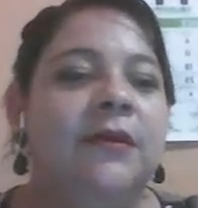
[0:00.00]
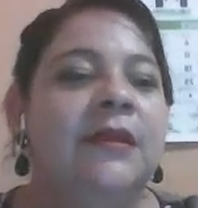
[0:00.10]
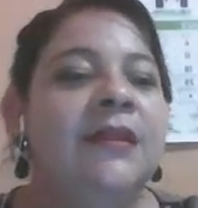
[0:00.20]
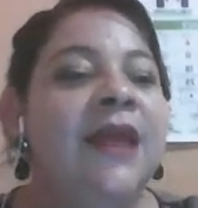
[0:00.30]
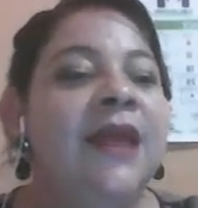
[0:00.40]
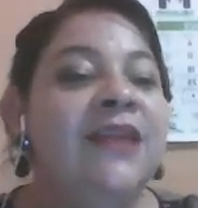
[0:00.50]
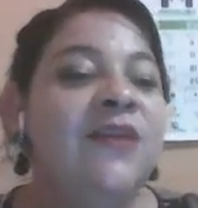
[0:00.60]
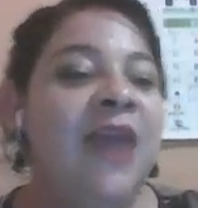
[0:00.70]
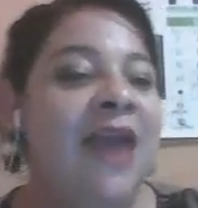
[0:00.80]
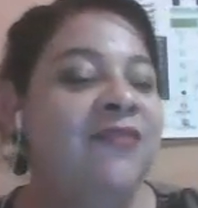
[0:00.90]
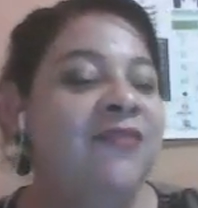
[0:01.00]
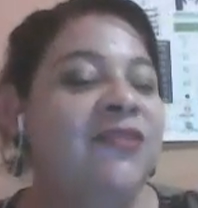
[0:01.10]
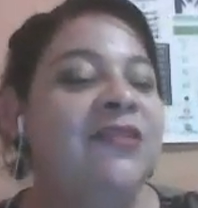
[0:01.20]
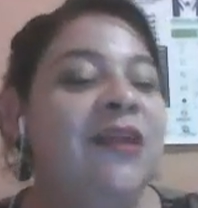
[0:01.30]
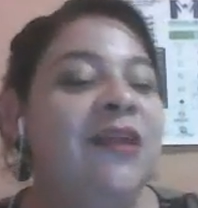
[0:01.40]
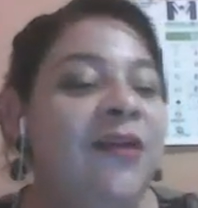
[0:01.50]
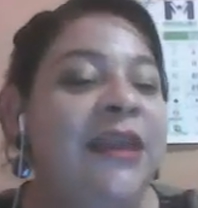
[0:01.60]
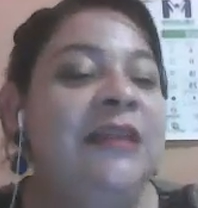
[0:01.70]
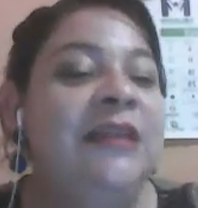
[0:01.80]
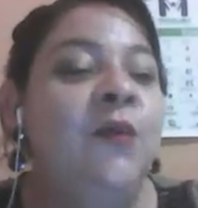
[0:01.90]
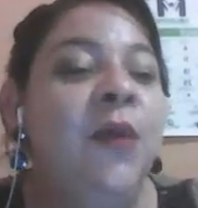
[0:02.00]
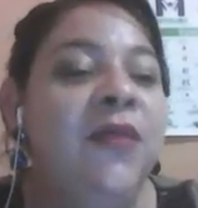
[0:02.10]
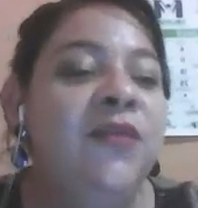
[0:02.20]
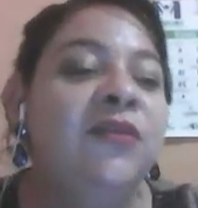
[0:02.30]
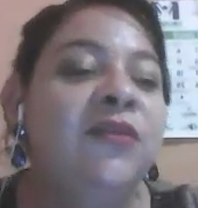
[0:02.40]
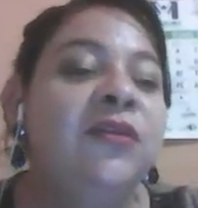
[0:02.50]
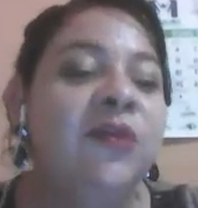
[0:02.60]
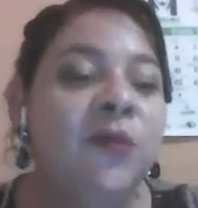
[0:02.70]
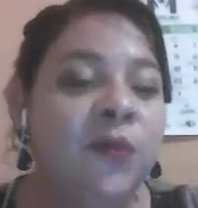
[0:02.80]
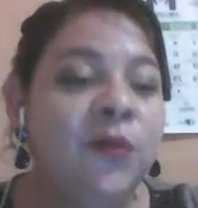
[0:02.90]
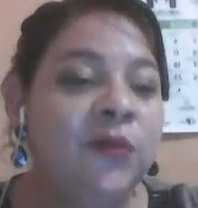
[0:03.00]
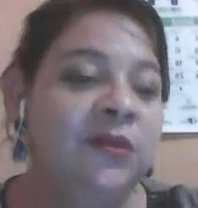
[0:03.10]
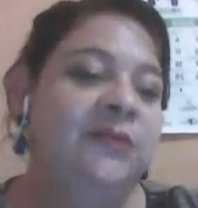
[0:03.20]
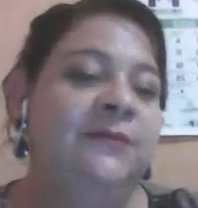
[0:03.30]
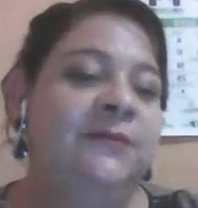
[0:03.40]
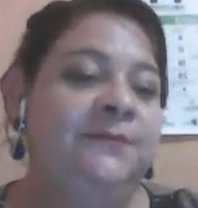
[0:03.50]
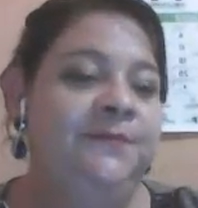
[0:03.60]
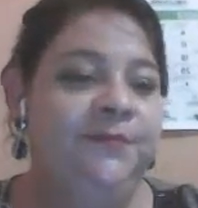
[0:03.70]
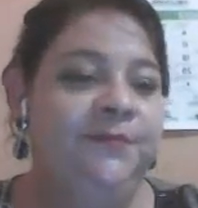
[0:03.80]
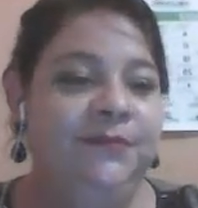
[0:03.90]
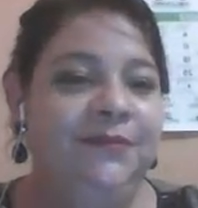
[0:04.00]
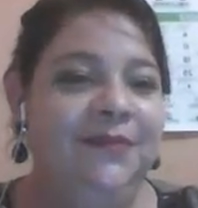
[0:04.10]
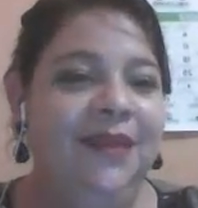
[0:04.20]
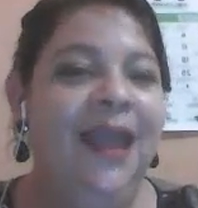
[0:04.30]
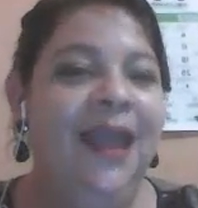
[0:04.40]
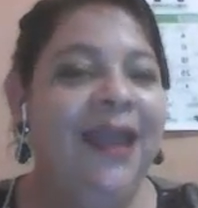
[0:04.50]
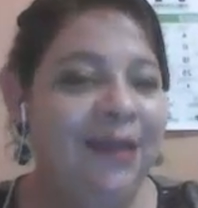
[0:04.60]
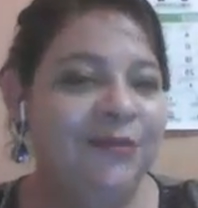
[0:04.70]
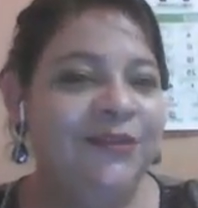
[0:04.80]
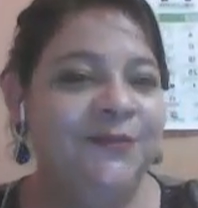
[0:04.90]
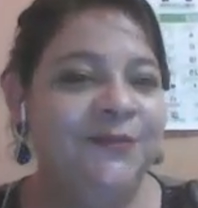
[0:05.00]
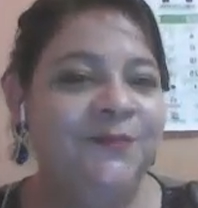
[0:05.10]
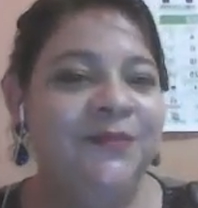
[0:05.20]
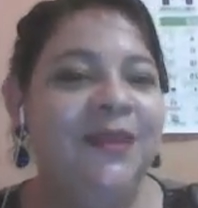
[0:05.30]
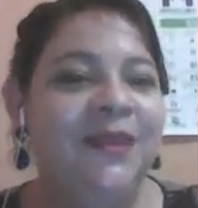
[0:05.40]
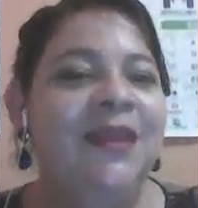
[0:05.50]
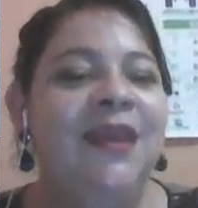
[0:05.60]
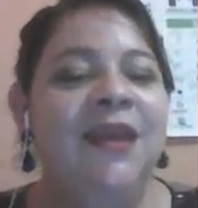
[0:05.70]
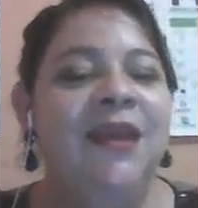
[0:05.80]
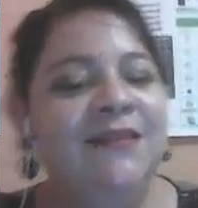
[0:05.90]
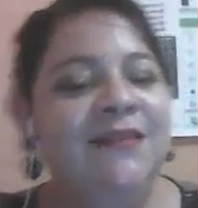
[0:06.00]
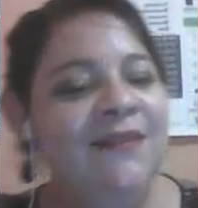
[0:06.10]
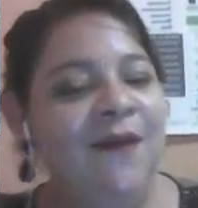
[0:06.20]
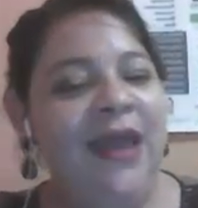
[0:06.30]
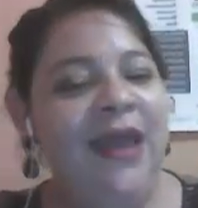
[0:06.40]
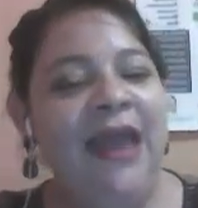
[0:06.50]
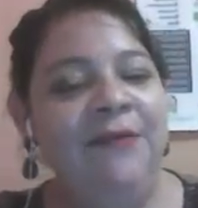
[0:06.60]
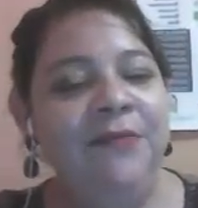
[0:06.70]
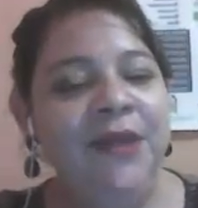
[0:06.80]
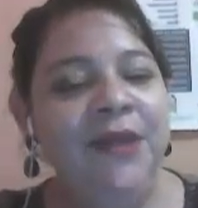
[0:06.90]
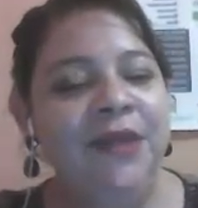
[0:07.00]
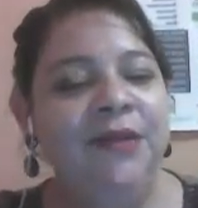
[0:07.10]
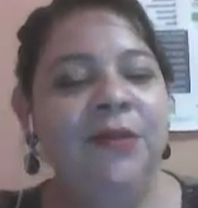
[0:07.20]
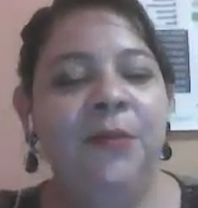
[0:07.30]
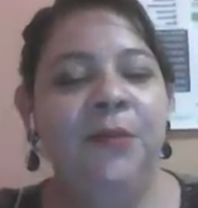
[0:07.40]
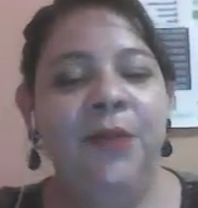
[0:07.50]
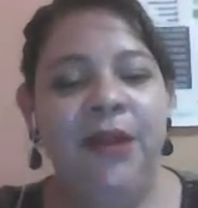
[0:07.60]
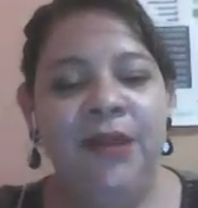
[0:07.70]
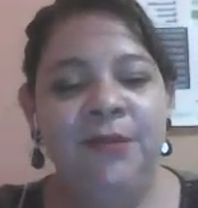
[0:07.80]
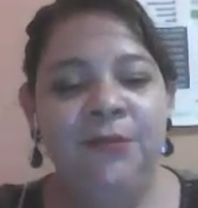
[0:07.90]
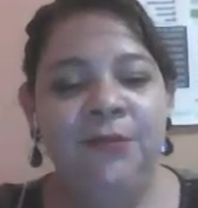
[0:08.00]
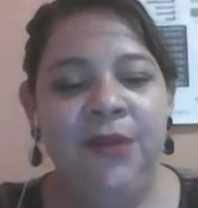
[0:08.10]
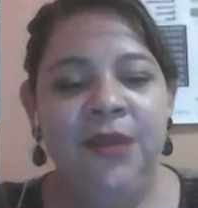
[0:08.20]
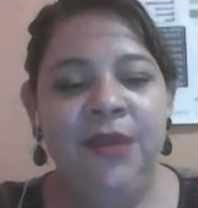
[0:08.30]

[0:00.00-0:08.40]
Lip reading: that you have to log in with your Google account. So I have created already right